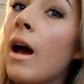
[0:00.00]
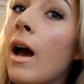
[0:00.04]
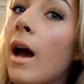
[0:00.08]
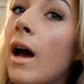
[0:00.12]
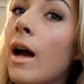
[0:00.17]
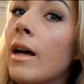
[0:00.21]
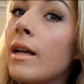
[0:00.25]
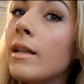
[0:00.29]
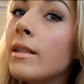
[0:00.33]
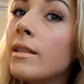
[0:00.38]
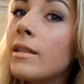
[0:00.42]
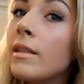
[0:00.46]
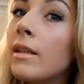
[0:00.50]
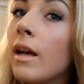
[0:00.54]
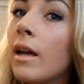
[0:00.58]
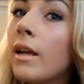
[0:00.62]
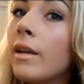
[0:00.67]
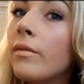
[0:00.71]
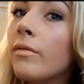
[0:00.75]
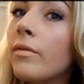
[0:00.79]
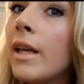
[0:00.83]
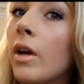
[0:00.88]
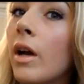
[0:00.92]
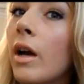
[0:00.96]
and
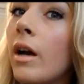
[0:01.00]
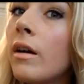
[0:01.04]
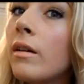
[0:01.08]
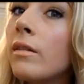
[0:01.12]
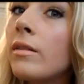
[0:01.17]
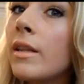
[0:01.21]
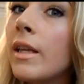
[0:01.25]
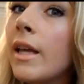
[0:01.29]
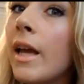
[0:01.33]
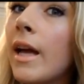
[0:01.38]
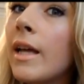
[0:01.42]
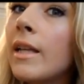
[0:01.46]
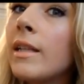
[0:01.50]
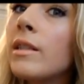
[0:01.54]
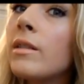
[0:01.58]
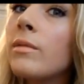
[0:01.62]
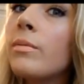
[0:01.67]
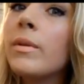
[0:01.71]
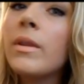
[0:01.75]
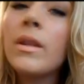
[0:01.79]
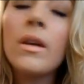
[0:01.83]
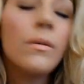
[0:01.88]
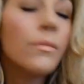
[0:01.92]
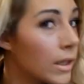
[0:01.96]
kind of curled the ends
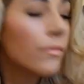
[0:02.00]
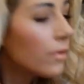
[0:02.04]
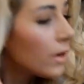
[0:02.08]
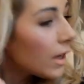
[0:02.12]
with them.